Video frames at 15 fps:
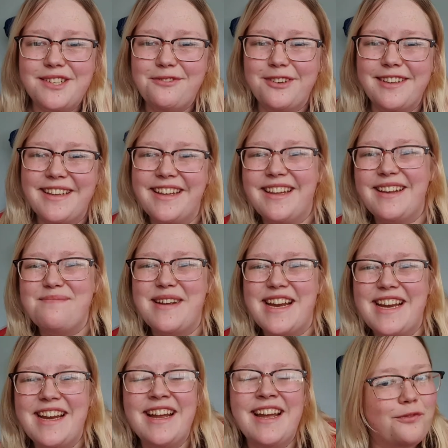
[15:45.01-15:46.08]
differently than
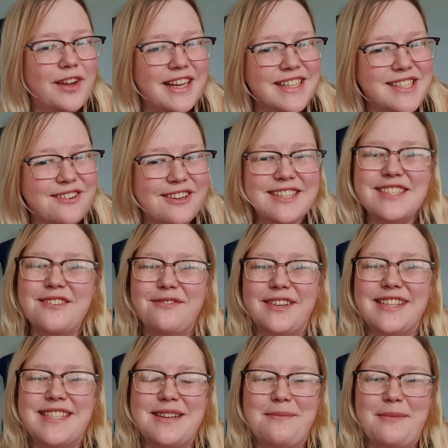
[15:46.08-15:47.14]
me. Fingers crossed it
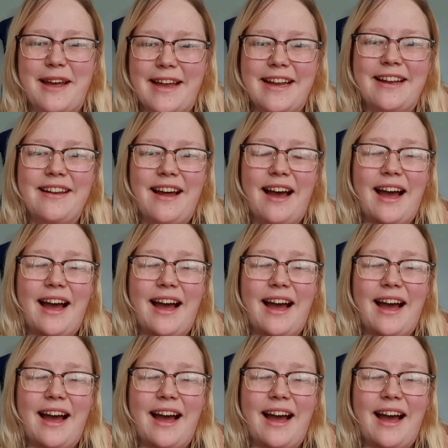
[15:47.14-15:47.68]
fits him and